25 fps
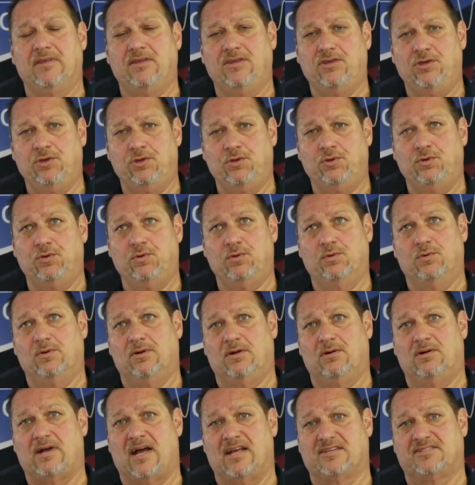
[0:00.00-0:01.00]
you
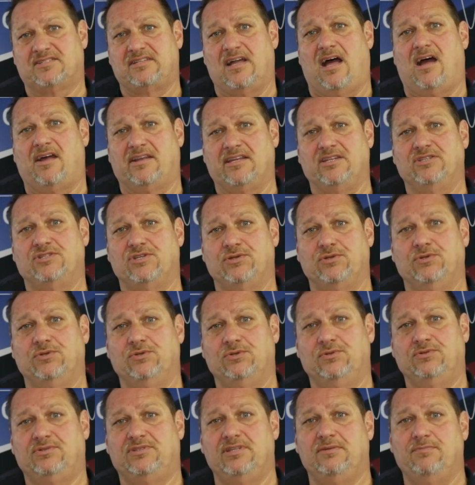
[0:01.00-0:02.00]
are starting
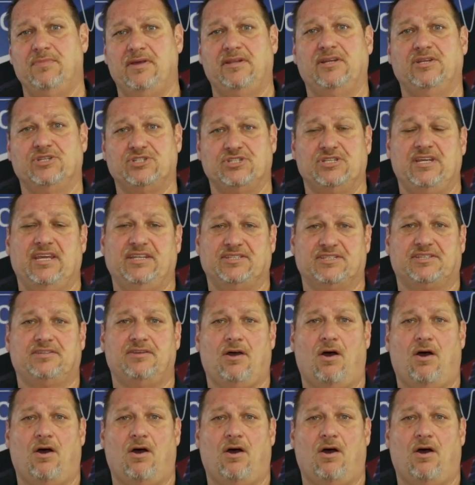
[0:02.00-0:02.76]
to diminish its